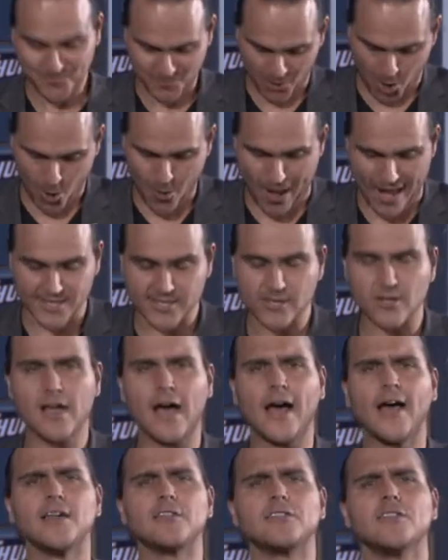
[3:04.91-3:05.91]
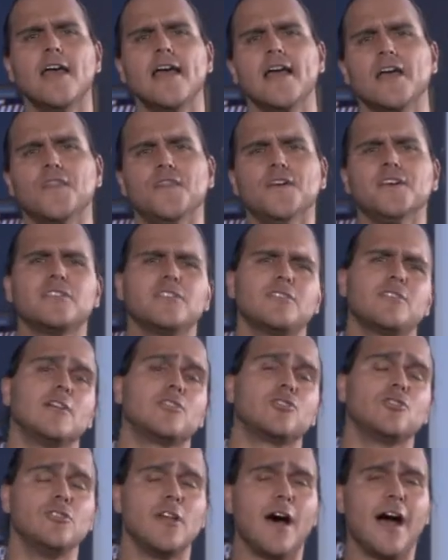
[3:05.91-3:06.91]
All right, so guys,
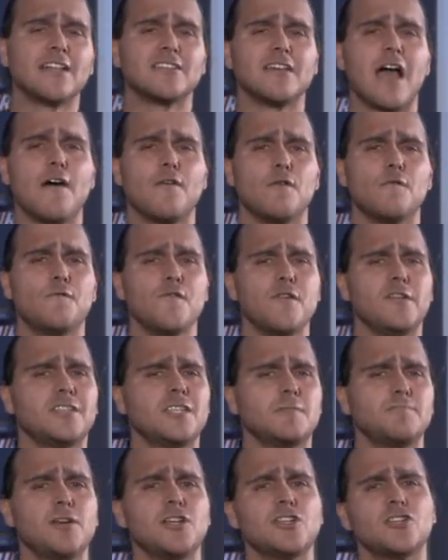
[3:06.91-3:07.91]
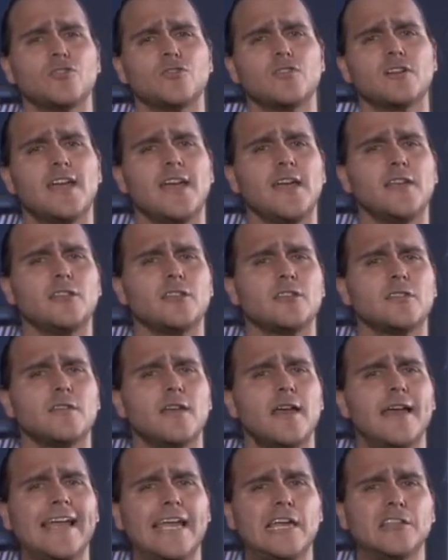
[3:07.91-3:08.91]
tonight I have a very special guest.
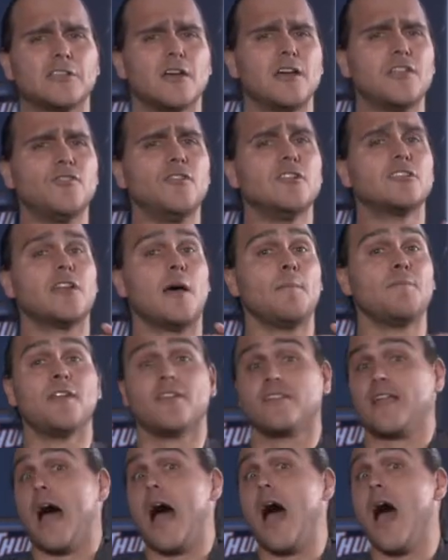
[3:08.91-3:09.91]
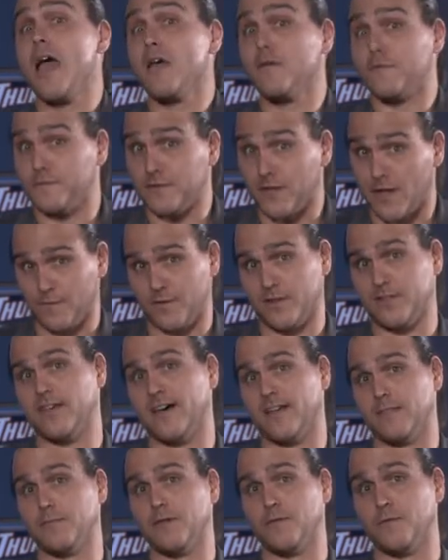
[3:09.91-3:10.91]
He's going to do something that I have never
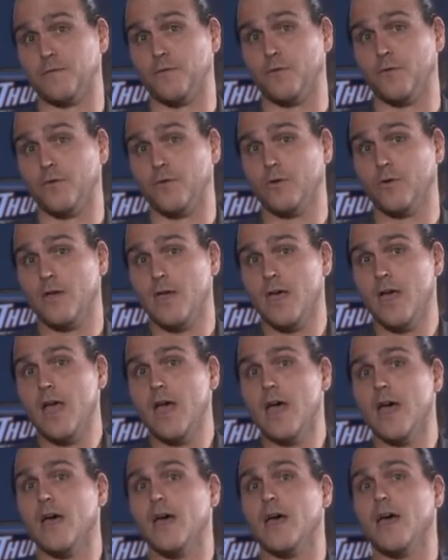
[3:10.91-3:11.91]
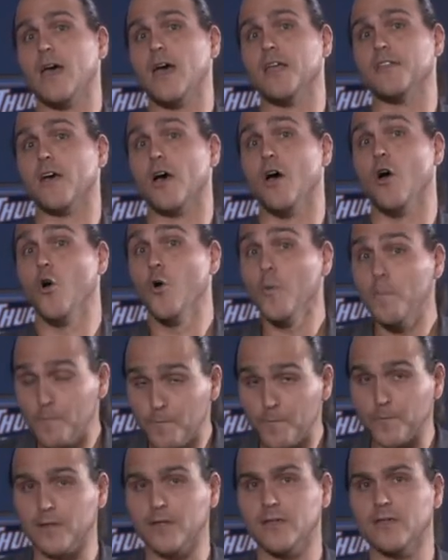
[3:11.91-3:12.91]
done before. And
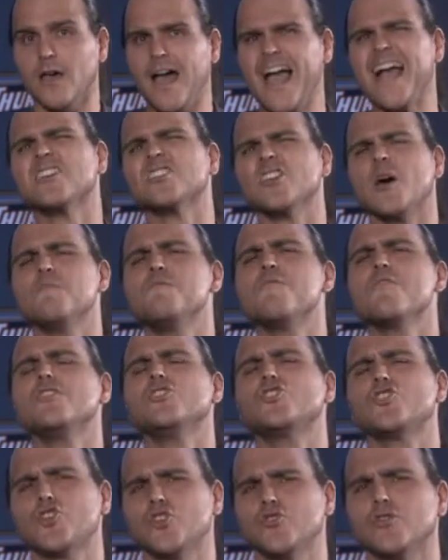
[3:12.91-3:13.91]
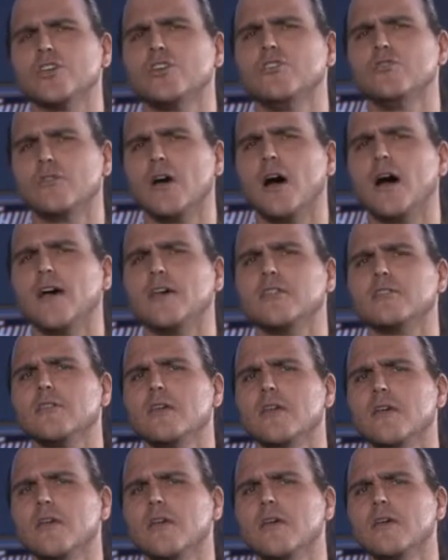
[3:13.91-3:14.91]
hopefully, actually, I'm very sure you guys
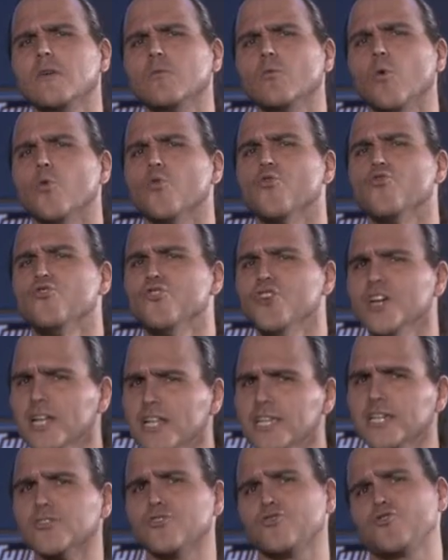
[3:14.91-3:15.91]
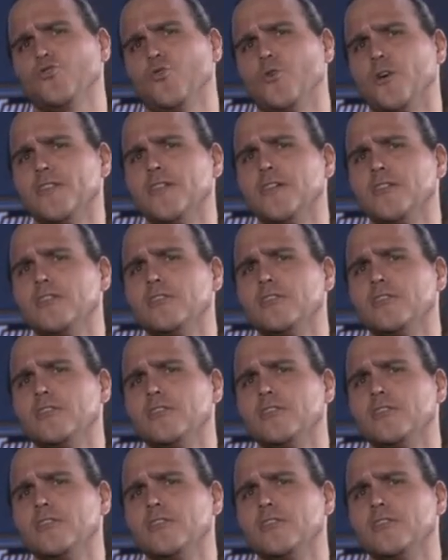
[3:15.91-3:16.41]
will really enjoy this.